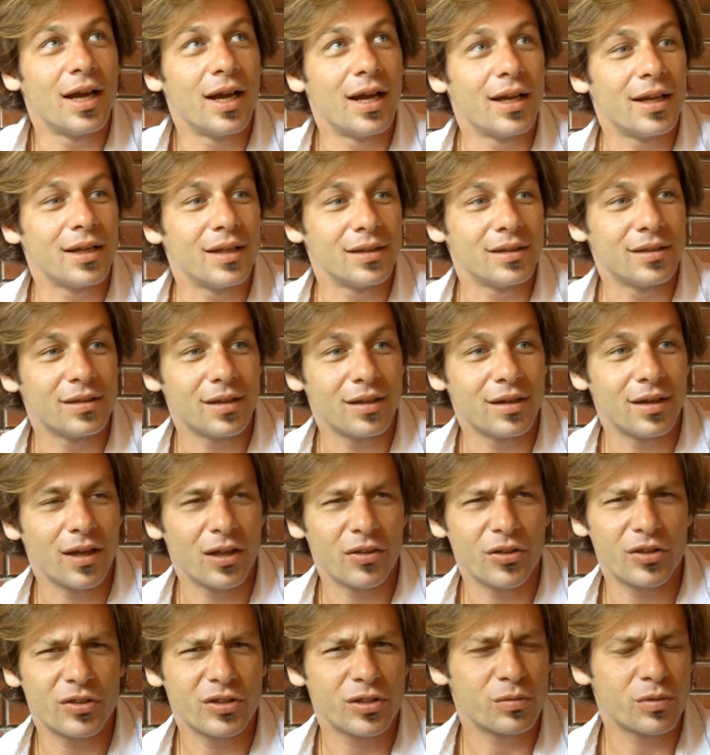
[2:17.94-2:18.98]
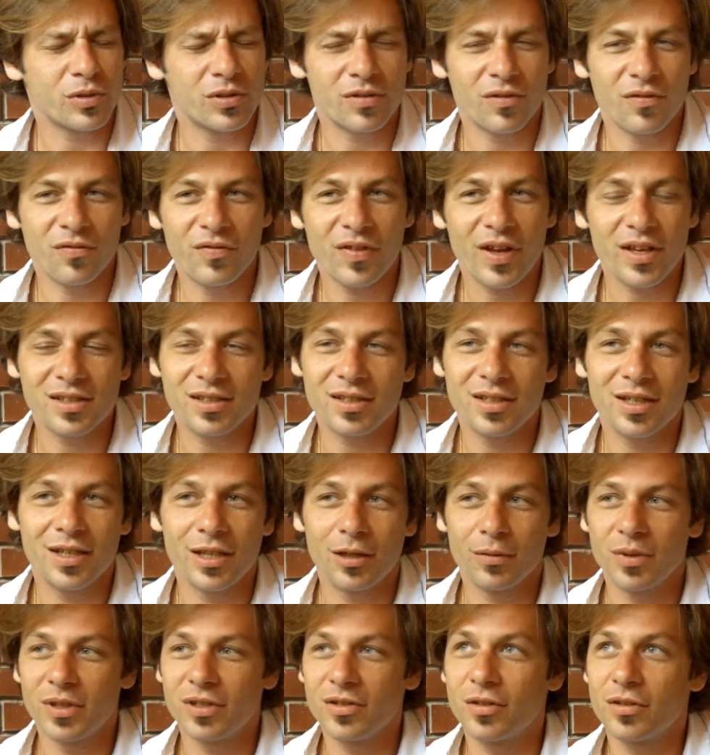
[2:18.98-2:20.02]
And I thought this was a
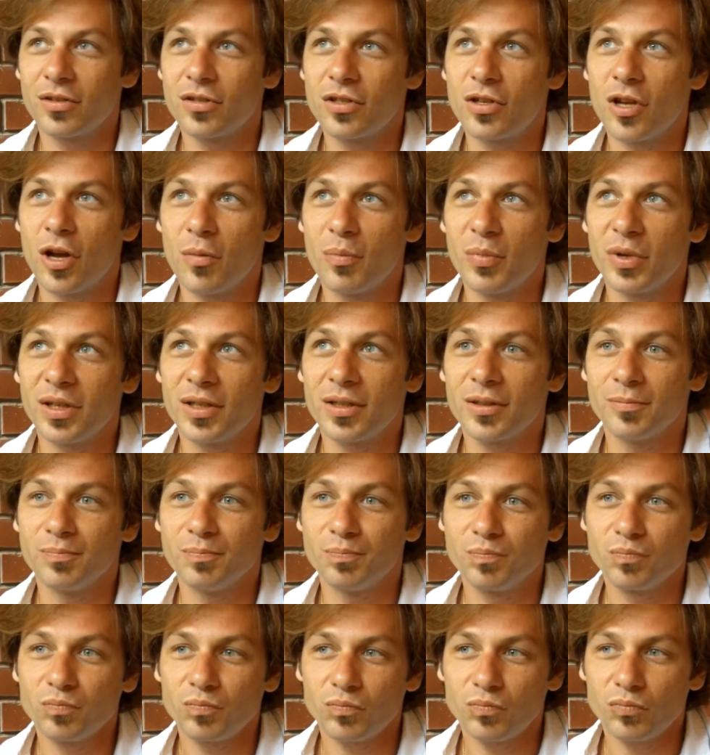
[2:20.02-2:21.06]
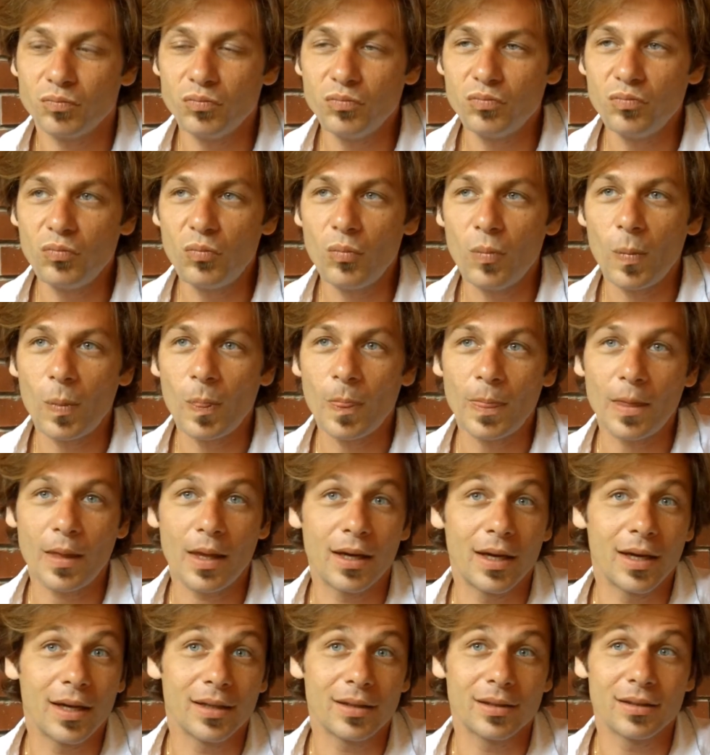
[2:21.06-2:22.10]
fascinating research topic,
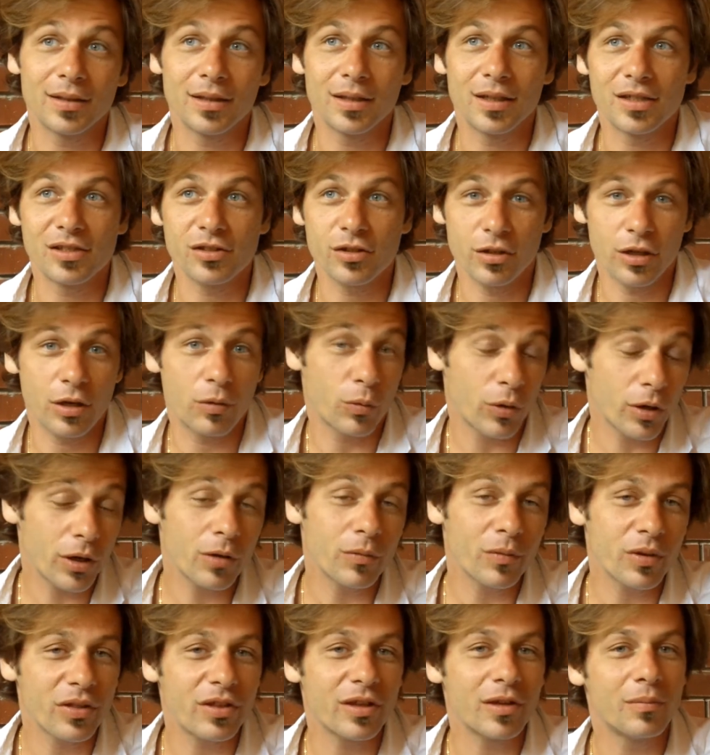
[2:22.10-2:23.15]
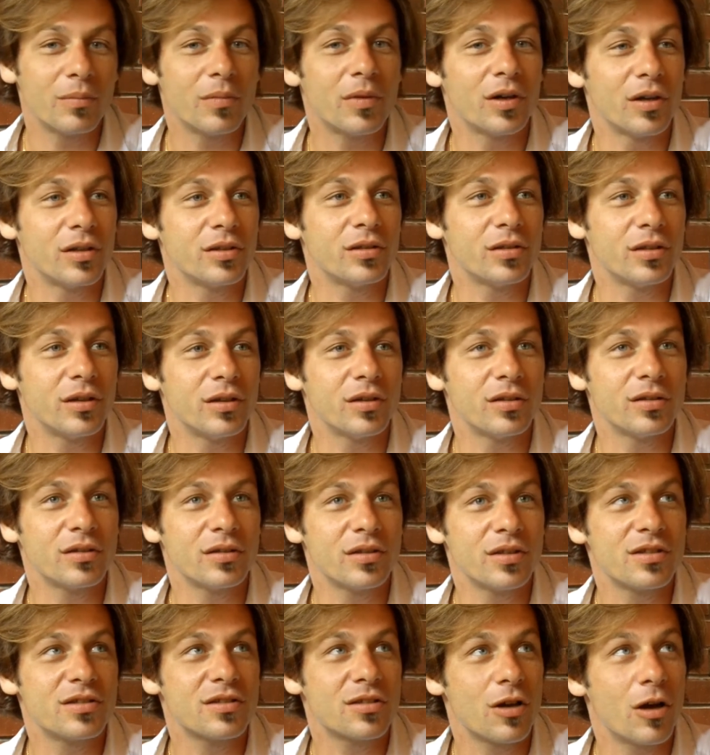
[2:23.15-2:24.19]
and I started working with him
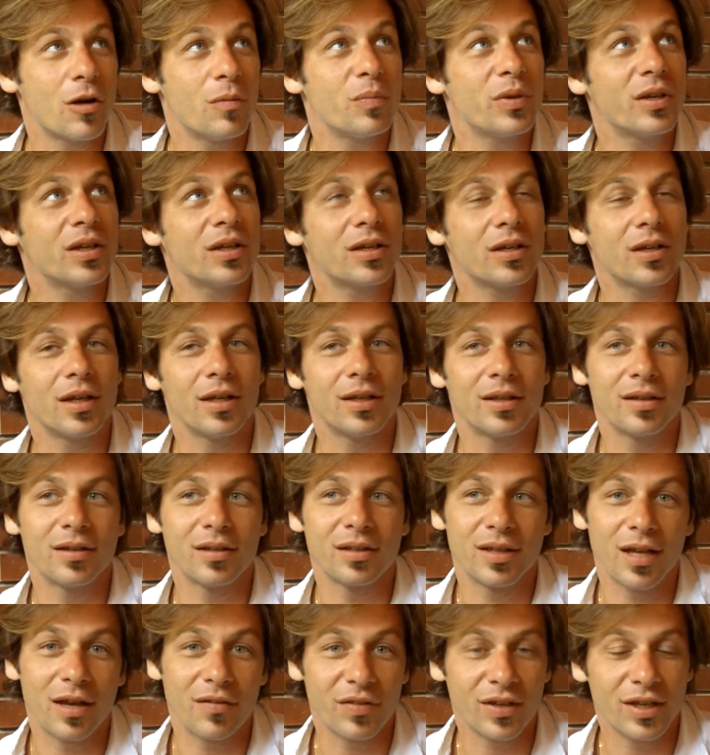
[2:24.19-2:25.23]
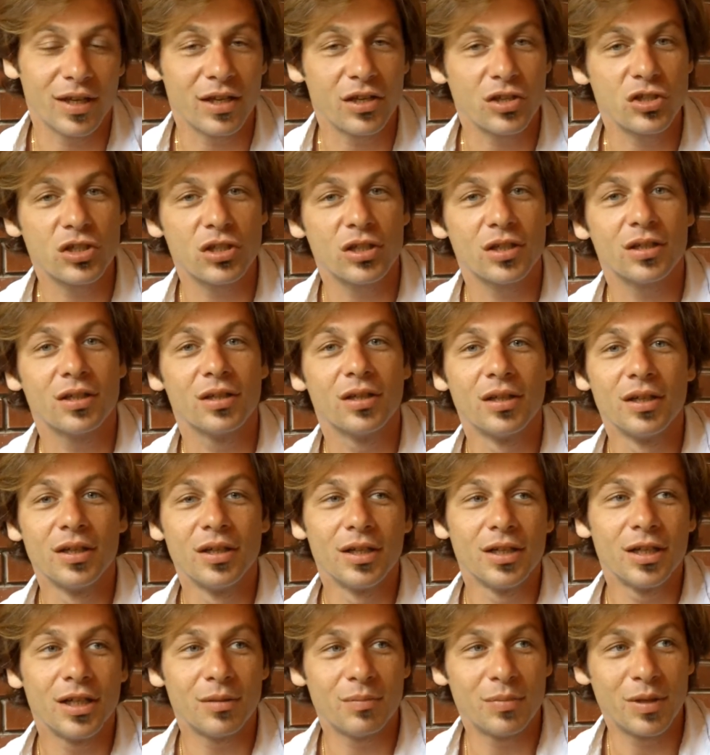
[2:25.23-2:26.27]
on this topic and navigation
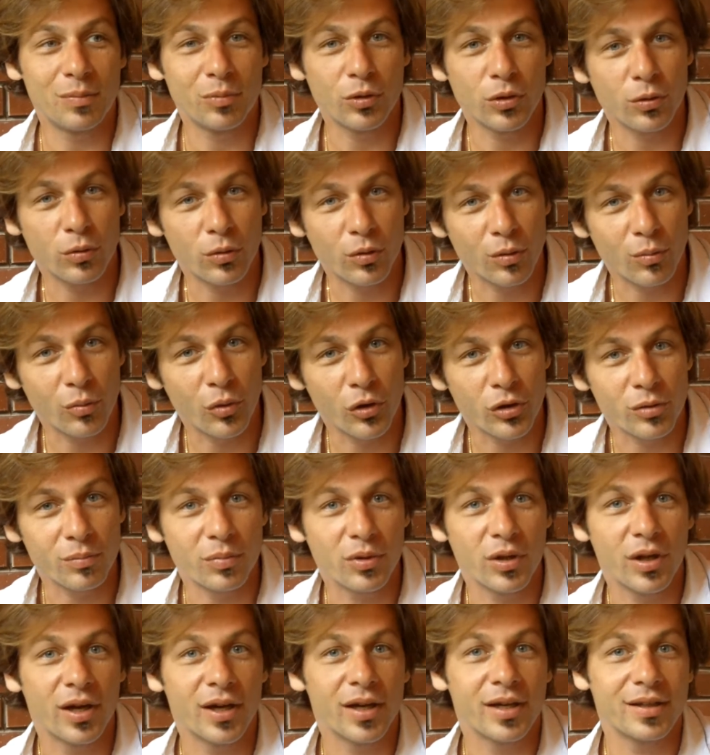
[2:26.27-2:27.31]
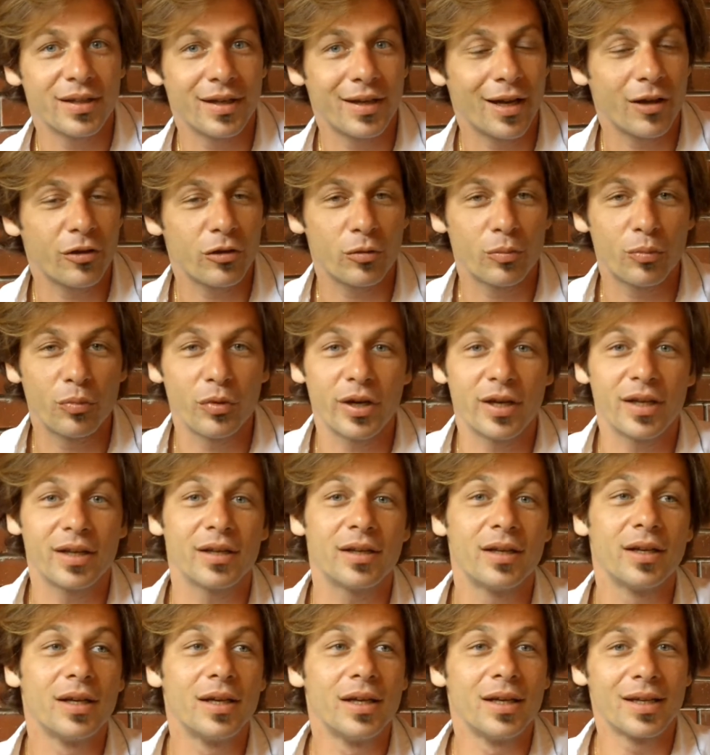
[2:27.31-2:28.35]
in people who are born blind and how their
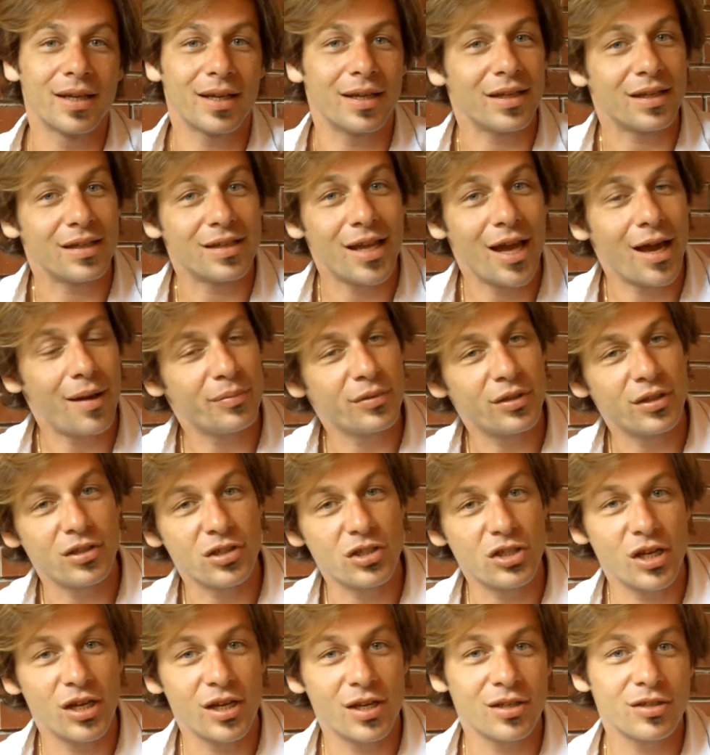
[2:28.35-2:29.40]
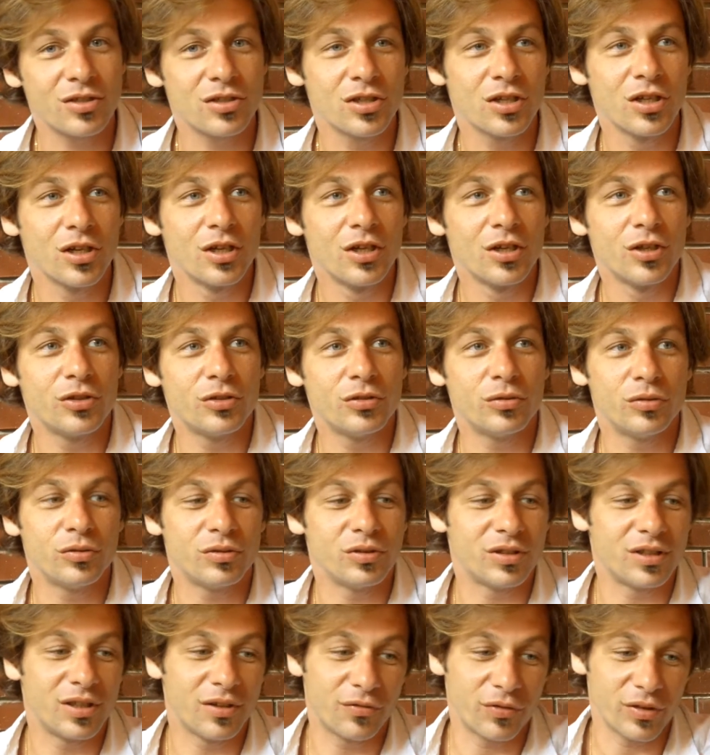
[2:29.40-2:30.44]
brain can adapt and change
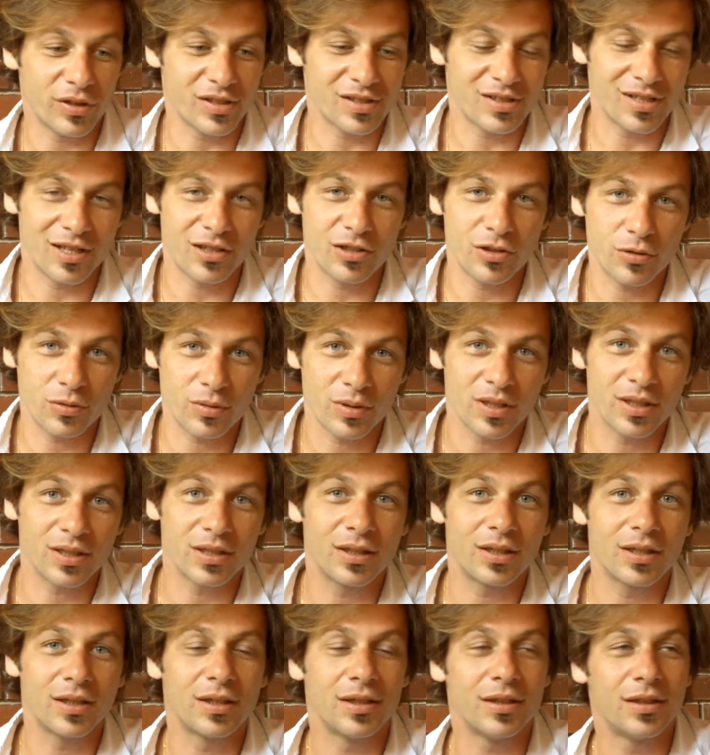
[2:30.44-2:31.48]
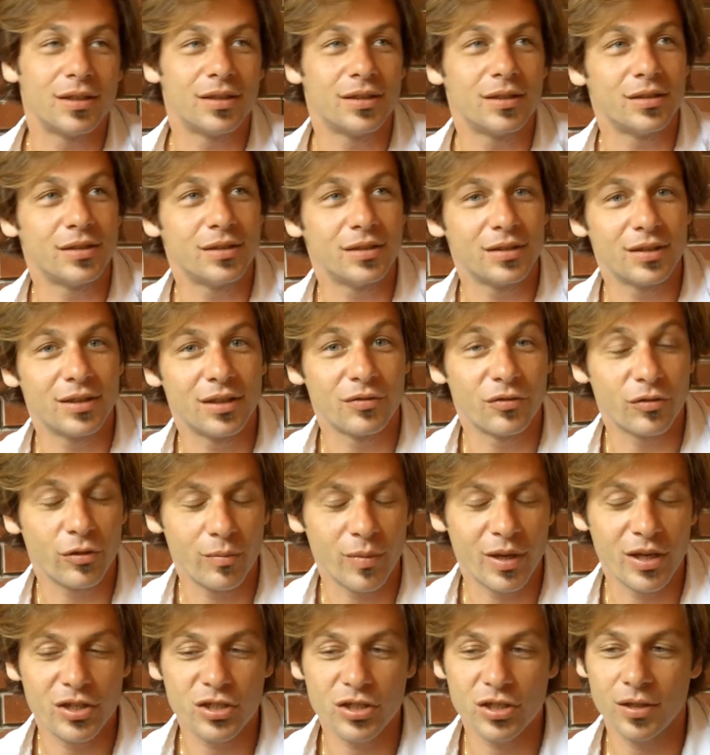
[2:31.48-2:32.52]
to different sensory
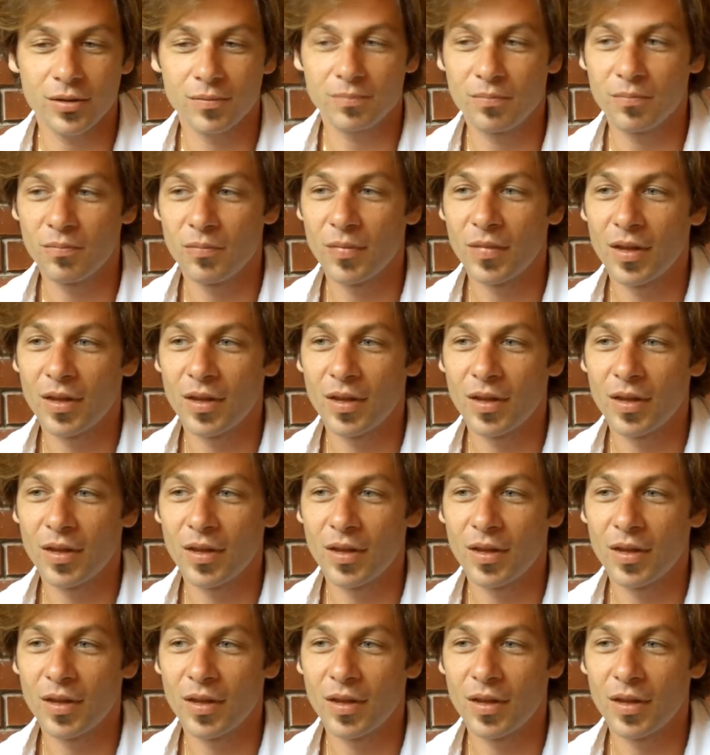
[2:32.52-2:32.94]
information.